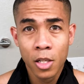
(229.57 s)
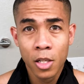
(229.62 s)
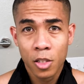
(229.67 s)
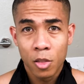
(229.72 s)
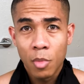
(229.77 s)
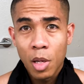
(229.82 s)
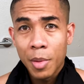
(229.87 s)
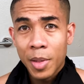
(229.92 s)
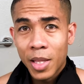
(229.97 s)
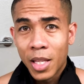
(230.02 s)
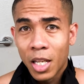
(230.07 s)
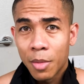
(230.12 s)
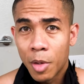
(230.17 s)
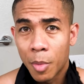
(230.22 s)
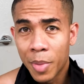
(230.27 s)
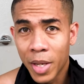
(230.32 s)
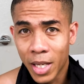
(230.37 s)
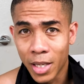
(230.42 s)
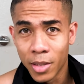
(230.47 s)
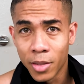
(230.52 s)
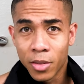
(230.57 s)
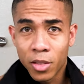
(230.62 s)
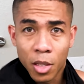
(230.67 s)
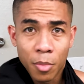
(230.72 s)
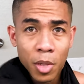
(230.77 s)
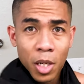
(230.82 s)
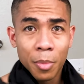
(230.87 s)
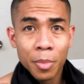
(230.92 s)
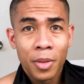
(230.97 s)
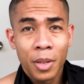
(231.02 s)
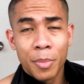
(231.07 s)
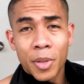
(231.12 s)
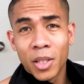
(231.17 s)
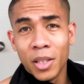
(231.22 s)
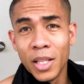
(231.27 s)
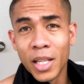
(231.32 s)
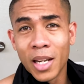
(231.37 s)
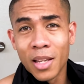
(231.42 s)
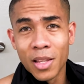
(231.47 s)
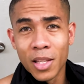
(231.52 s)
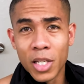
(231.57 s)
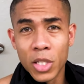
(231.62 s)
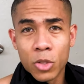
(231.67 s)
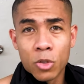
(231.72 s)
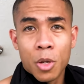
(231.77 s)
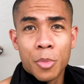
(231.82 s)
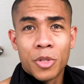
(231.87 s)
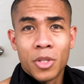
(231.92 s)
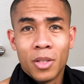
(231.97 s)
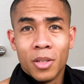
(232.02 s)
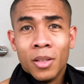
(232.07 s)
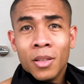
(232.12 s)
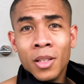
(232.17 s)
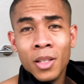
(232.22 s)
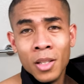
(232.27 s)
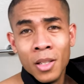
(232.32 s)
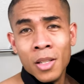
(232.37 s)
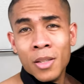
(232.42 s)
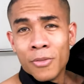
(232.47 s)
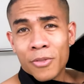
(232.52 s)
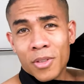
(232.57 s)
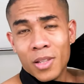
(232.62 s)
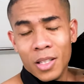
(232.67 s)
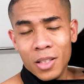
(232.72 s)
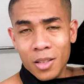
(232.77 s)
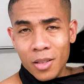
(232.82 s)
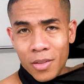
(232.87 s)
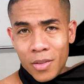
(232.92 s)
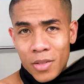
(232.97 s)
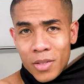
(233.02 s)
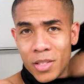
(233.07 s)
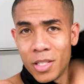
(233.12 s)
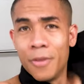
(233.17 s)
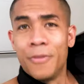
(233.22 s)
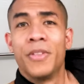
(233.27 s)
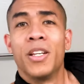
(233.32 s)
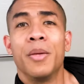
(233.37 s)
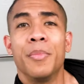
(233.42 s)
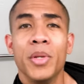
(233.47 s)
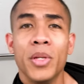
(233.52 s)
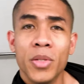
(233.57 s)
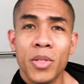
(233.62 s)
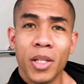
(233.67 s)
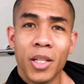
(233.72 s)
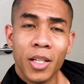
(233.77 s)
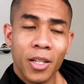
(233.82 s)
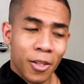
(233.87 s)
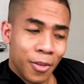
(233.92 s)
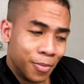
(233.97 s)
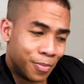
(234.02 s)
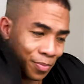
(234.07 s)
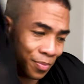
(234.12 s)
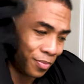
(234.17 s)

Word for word: So maybe think about picking some up. I'll put a link in the description for all of the stuff that I'm using here.